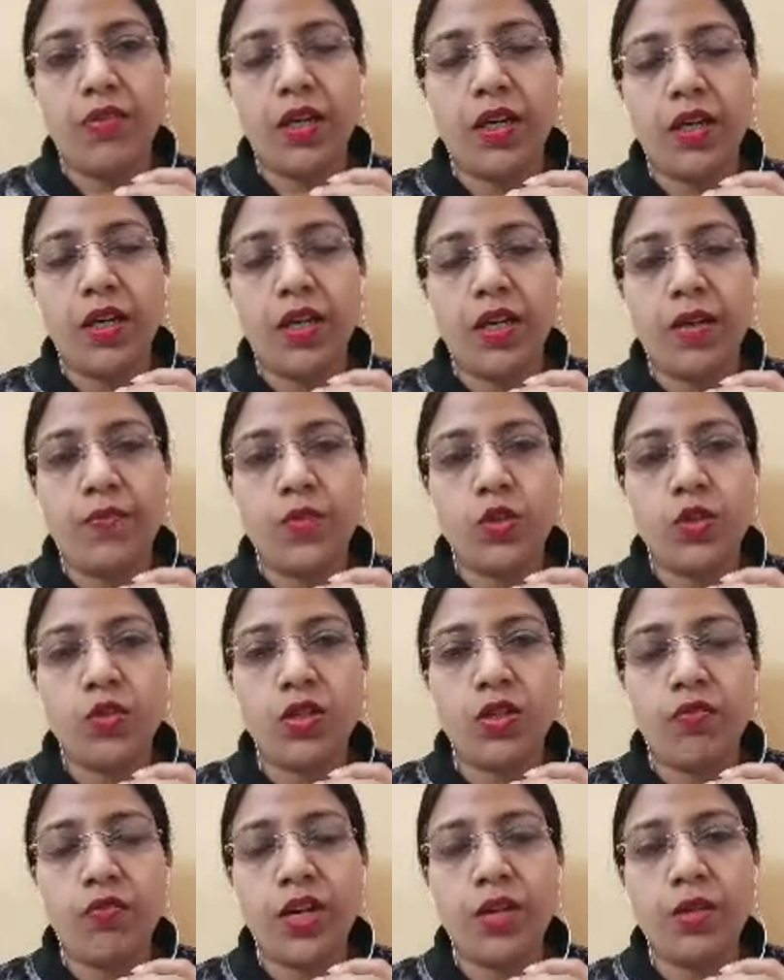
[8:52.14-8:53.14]
to defend
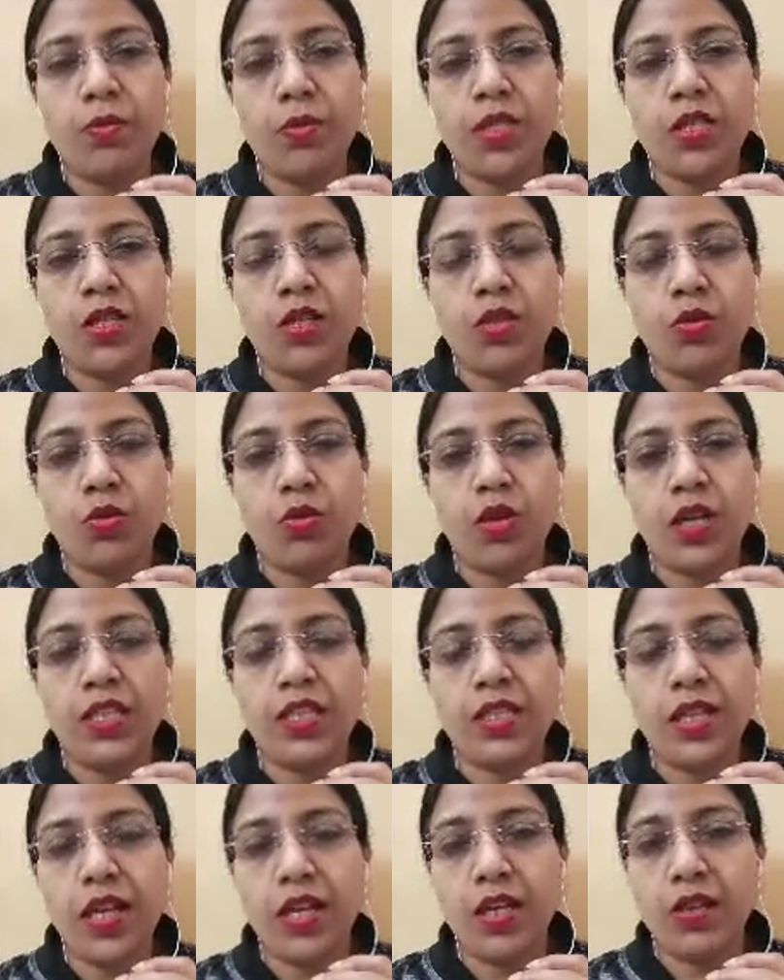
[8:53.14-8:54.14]
Mr. Sohan Singh in
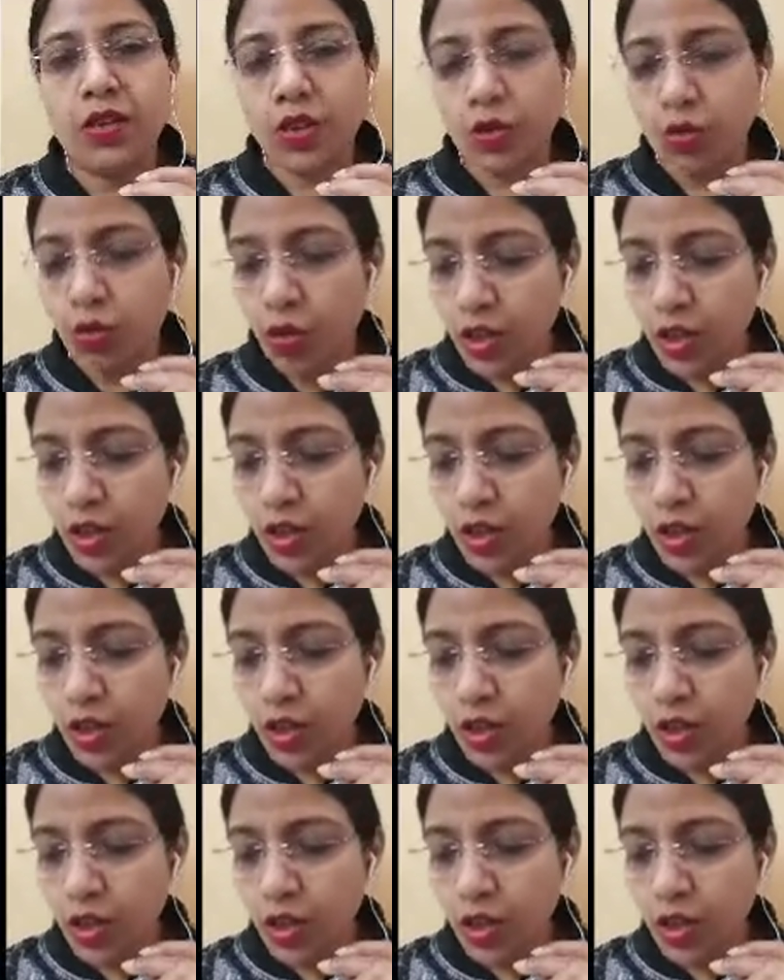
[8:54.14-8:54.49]
the court.